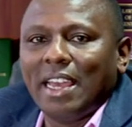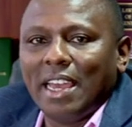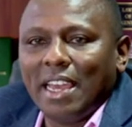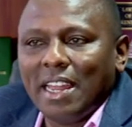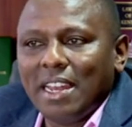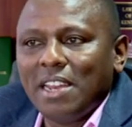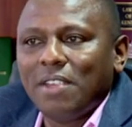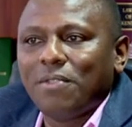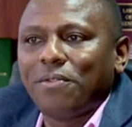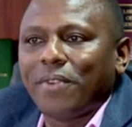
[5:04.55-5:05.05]

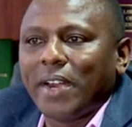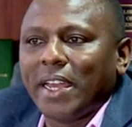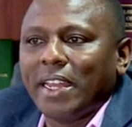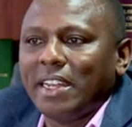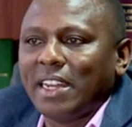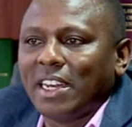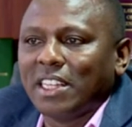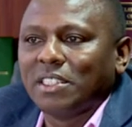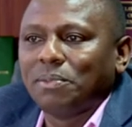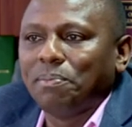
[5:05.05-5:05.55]
any
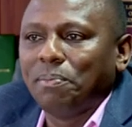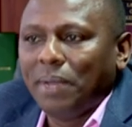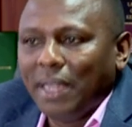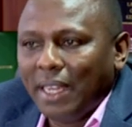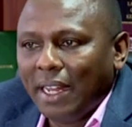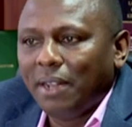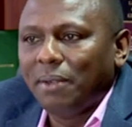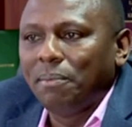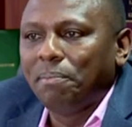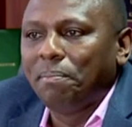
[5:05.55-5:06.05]
finance
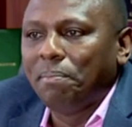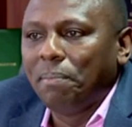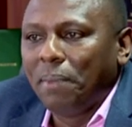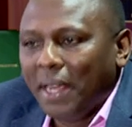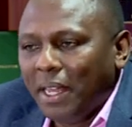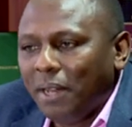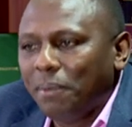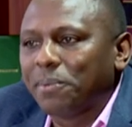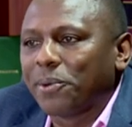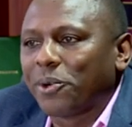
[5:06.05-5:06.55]
bill
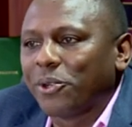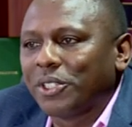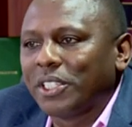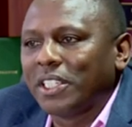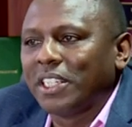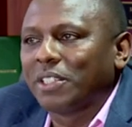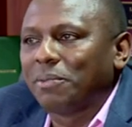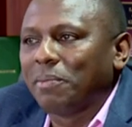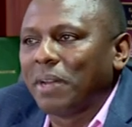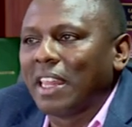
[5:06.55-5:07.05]
been
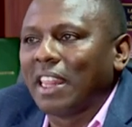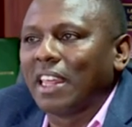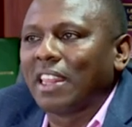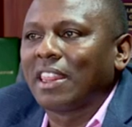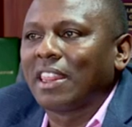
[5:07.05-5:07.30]
processed by the